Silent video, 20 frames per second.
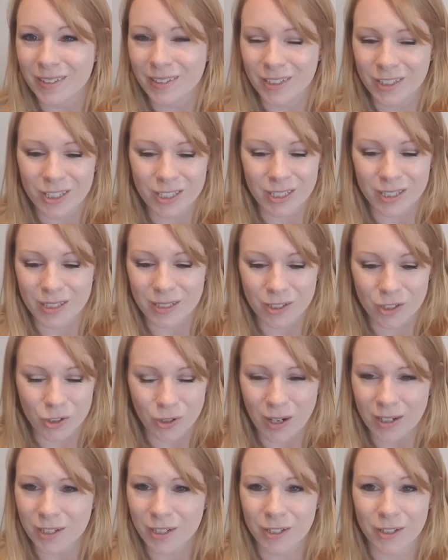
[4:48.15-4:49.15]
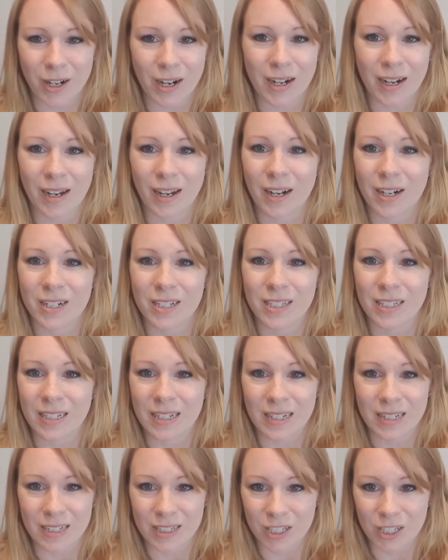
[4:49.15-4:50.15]
just shred your credit cards
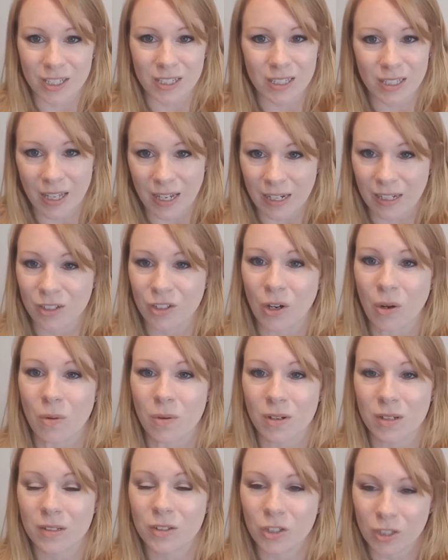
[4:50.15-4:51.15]
and just don't.